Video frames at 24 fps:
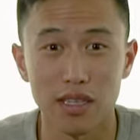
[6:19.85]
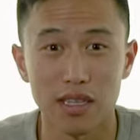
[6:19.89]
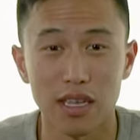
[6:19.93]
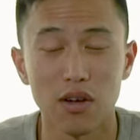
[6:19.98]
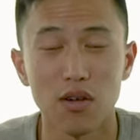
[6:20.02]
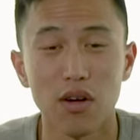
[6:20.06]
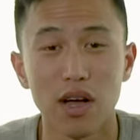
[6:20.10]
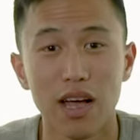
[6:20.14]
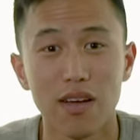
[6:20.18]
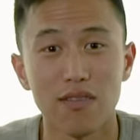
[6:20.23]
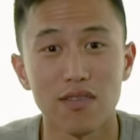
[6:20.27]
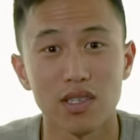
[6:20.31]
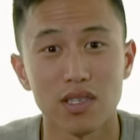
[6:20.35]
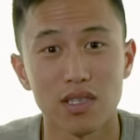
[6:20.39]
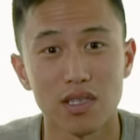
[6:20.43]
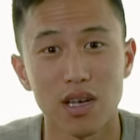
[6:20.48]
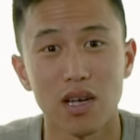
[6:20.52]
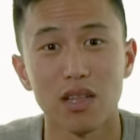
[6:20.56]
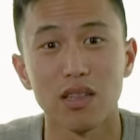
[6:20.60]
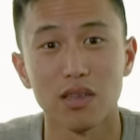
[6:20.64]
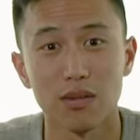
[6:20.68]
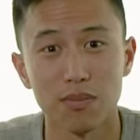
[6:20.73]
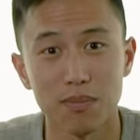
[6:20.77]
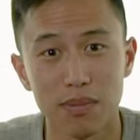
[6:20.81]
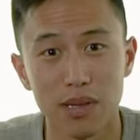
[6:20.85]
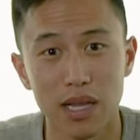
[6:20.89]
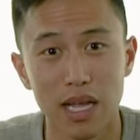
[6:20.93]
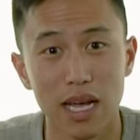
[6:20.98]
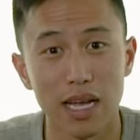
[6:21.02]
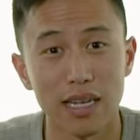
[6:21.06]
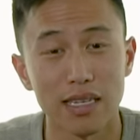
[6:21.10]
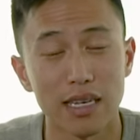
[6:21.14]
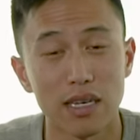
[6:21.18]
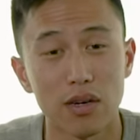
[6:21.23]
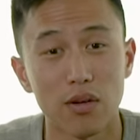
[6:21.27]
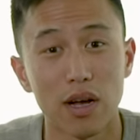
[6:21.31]
They don't have a solid
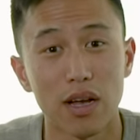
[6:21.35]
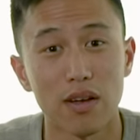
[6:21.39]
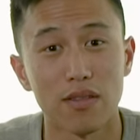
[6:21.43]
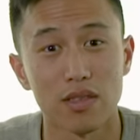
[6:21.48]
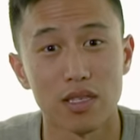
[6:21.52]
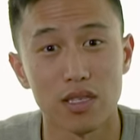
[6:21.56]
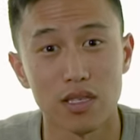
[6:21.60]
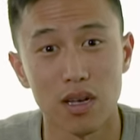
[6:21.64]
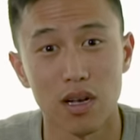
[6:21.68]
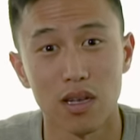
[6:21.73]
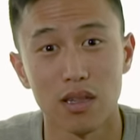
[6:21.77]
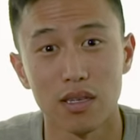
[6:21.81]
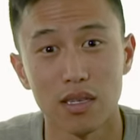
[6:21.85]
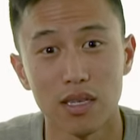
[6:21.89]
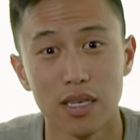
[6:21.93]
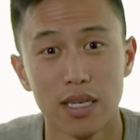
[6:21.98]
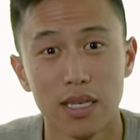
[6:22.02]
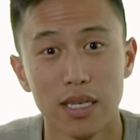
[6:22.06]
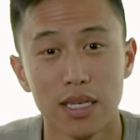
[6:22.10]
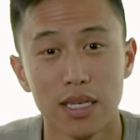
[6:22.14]
plan. They don't have solid